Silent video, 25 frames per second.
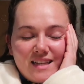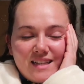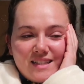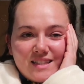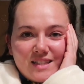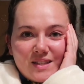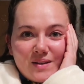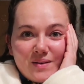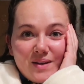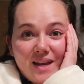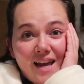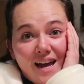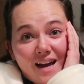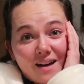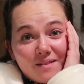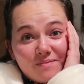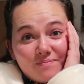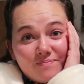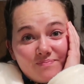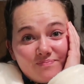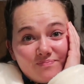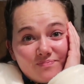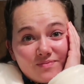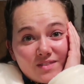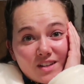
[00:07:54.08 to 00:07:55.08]
So yeah,
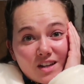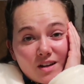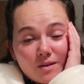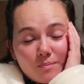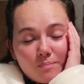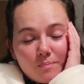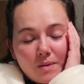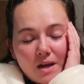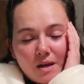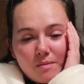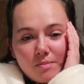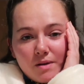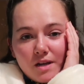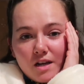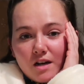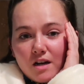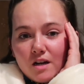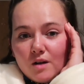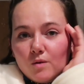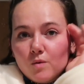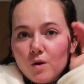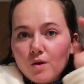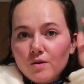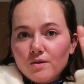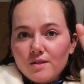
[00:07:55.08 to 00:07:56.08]
maybe
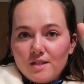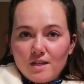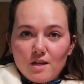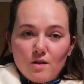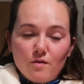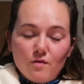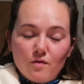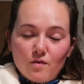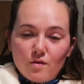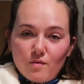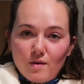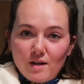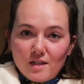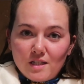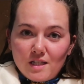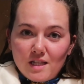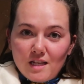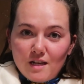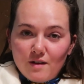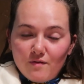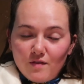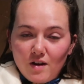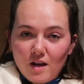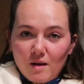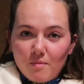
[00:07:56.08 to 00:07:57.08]
I won't see you for the rest of
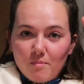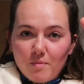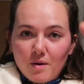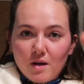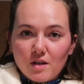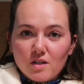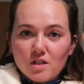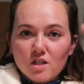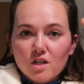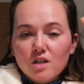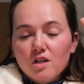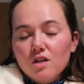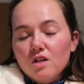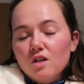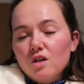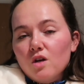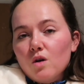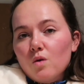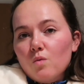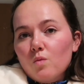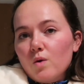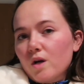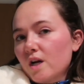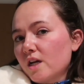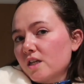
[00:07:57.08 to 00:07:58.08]
the evening, but
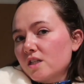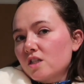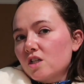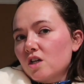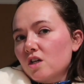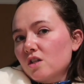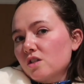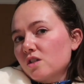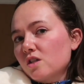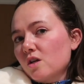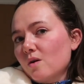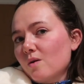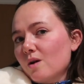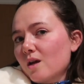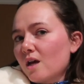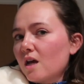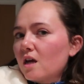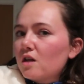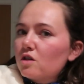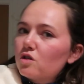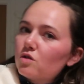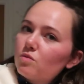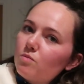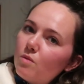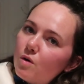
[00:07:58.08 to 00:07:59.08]
when I start sewing
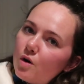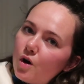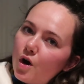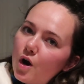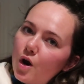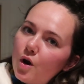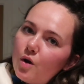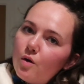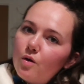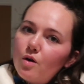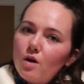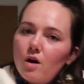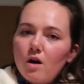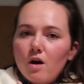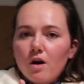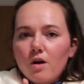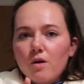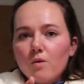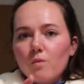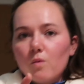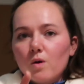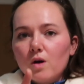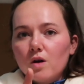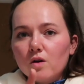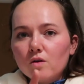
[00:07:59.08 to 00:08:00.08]
it tomorrow,
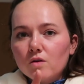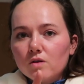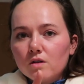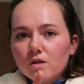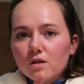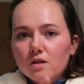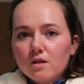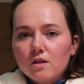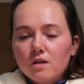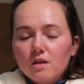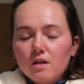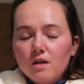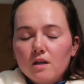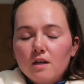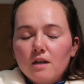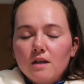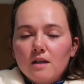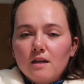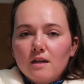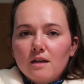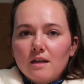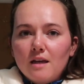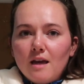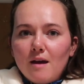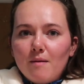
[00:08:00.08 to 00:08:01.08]
I will
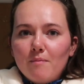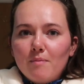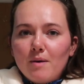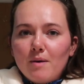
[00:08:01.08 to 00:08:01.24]
get